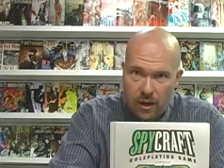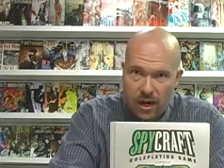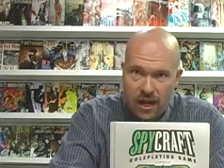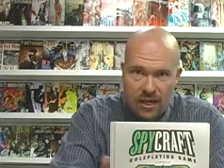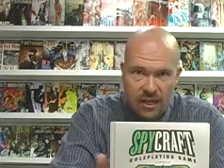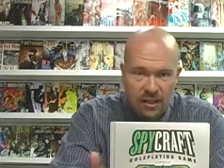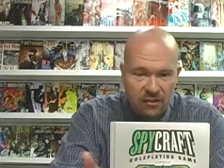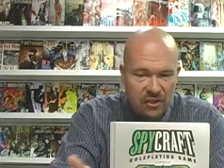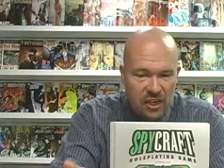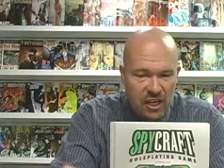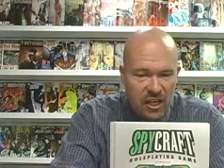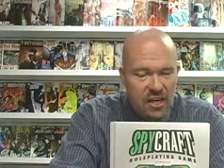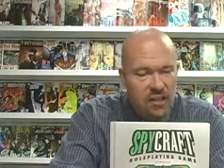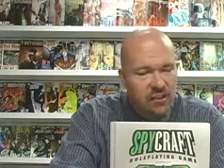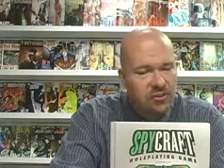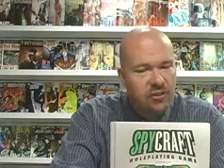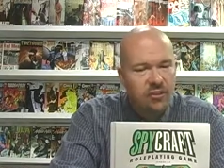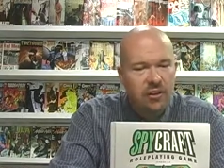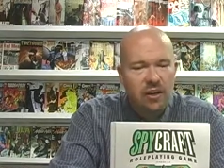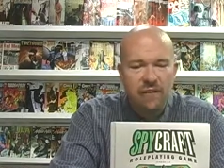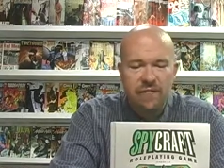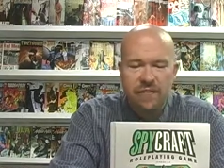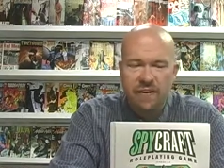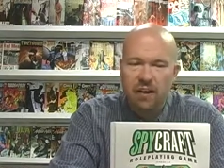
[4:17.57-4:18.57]
It is
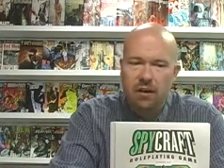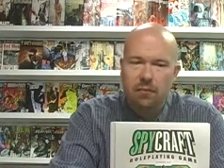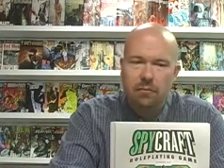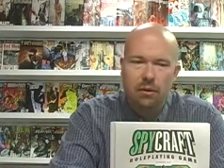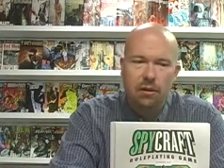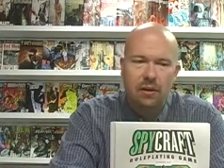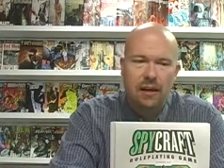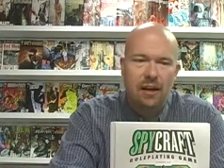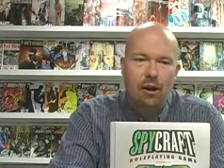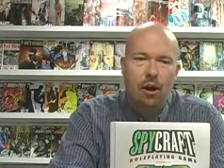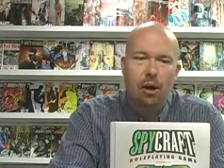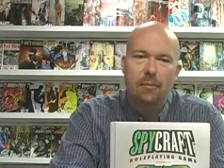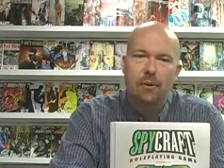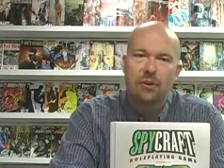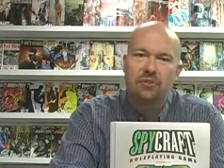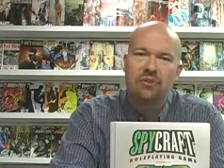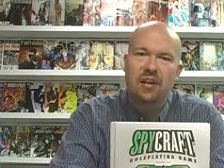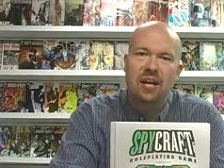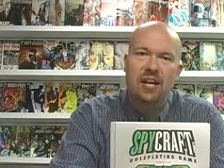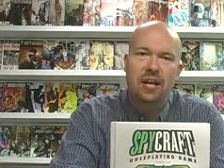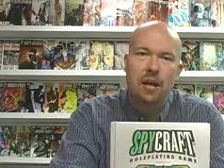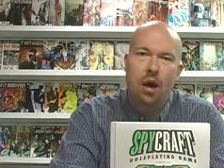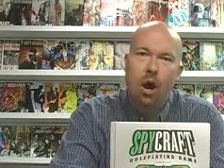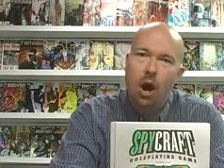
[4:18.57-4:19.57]
easily available at almost
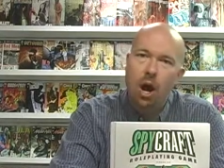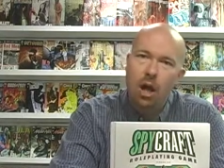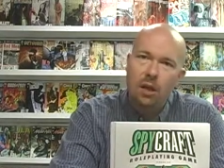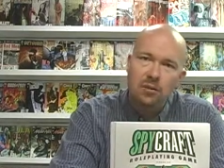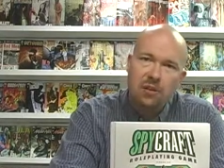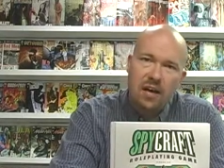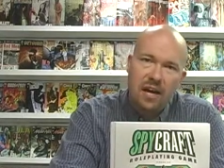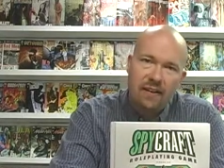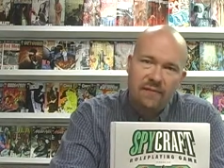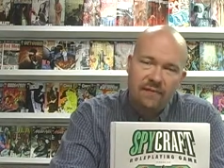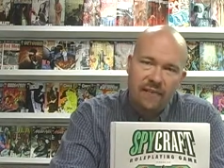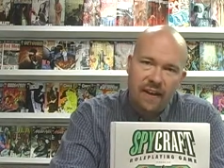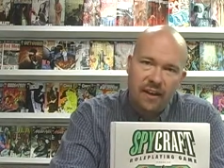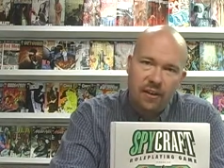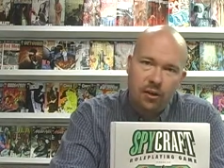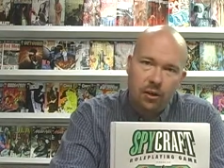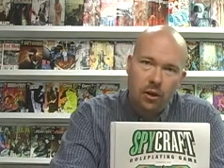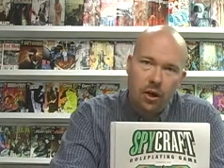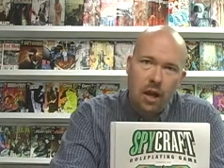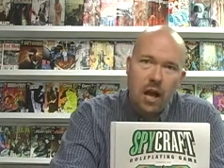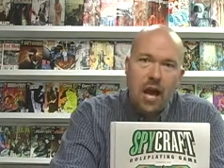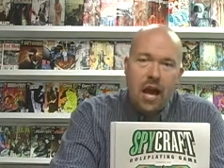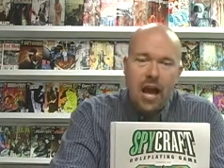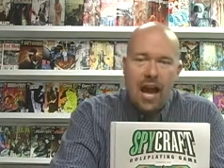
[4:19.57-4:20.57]
any online vendor